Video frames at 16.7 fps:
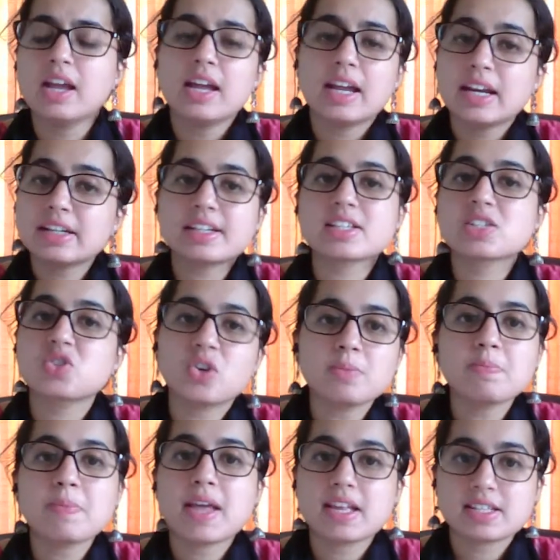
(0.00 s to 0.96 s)
It does
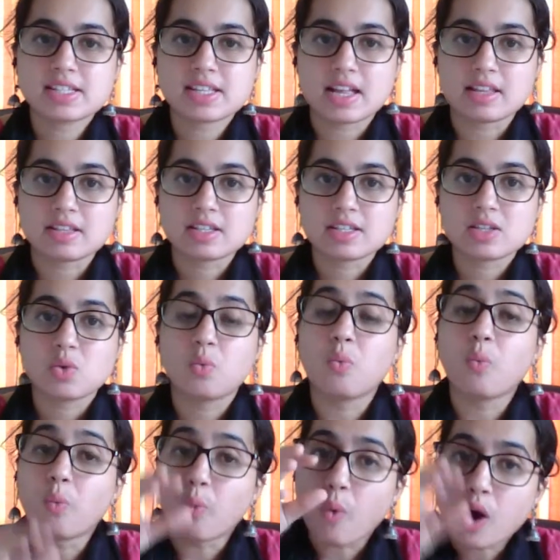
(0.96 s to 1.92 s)
not make sense.
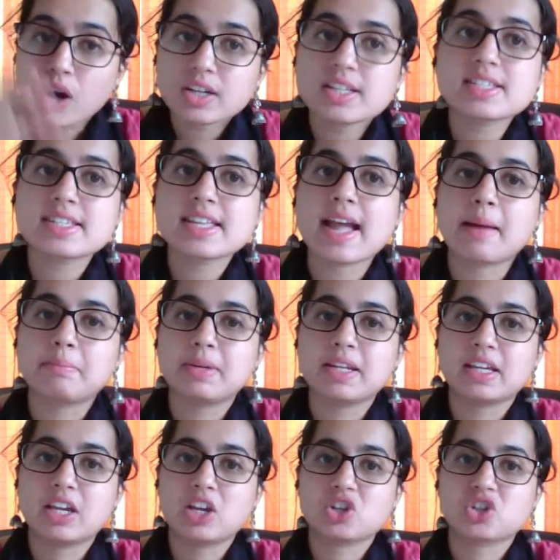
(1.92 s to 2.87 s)
What is the
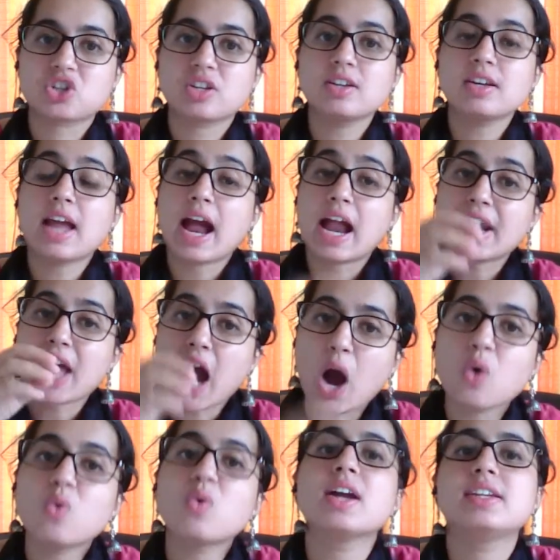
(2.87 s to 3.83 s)
application and
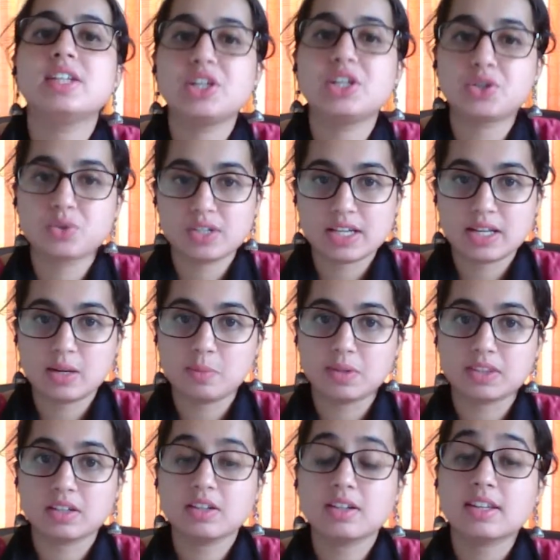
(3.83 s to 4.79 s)
how I need to deal
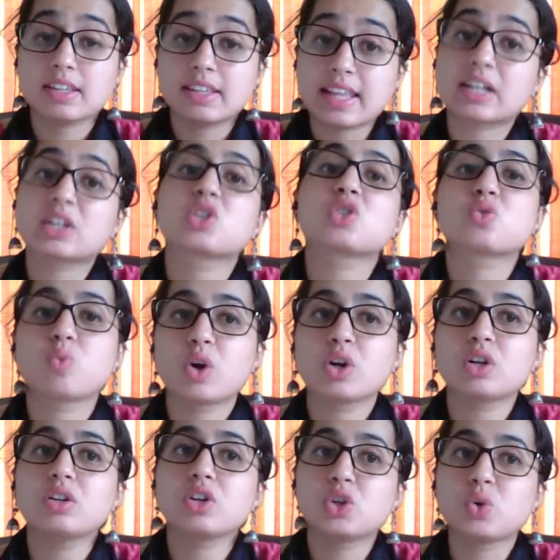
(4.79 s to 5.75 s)
with it? That is
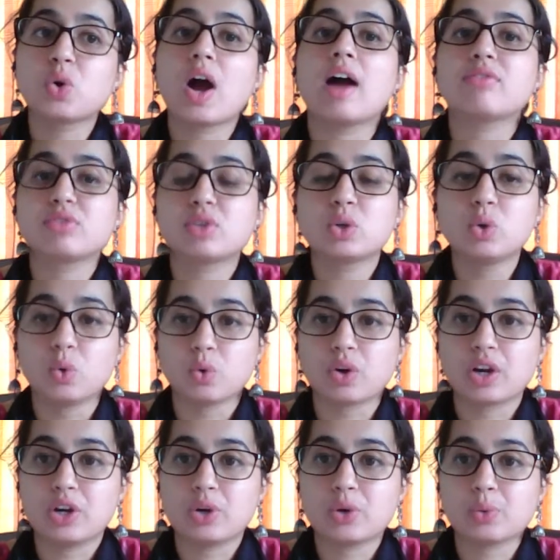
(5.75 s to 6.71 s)
what you have to look
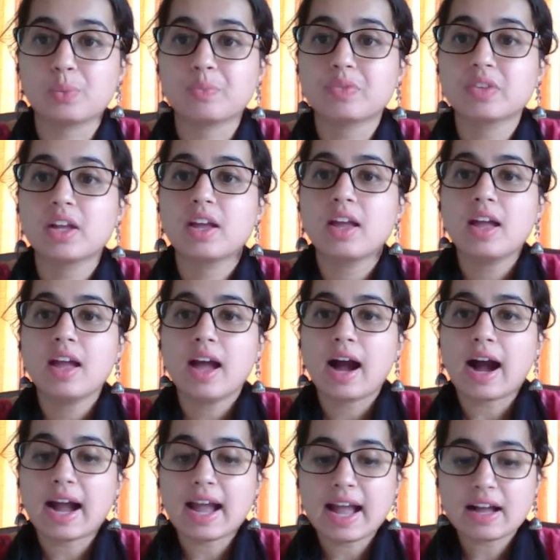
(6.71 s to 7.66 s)
into.
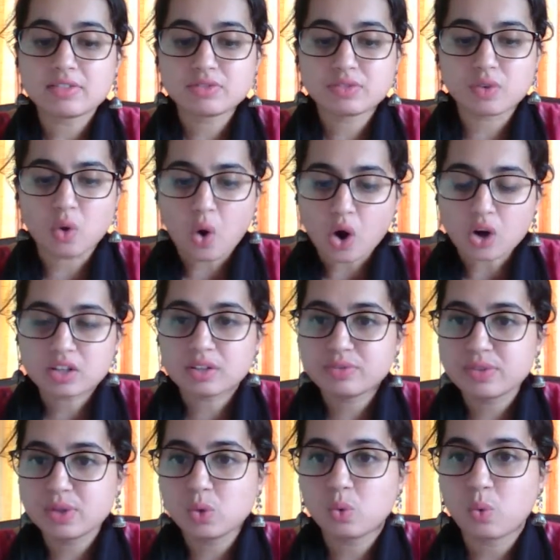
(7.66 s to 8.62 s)
I have got a
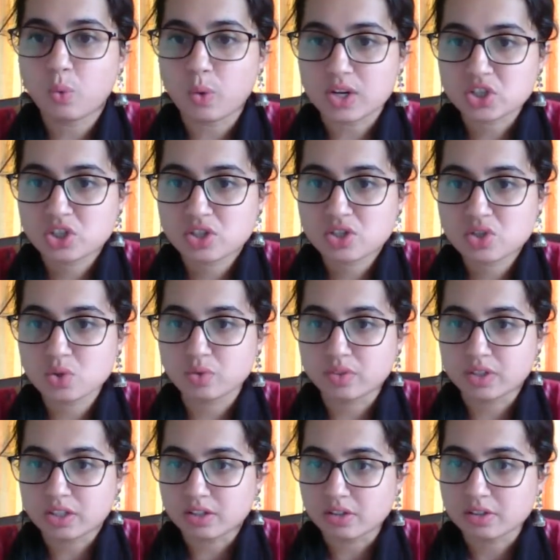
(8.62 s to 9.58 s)
few questions
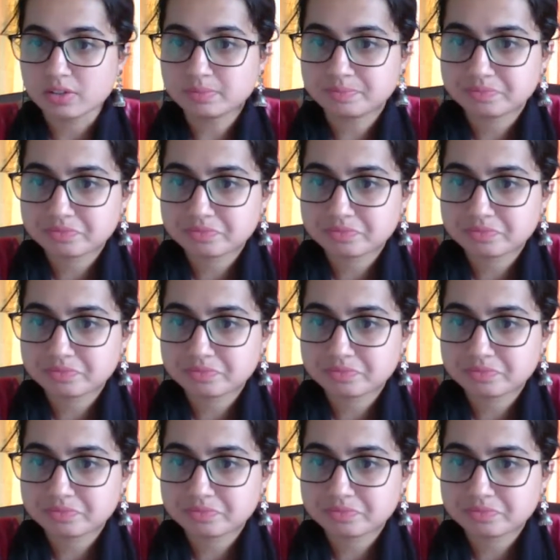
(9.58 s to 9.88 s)
over here.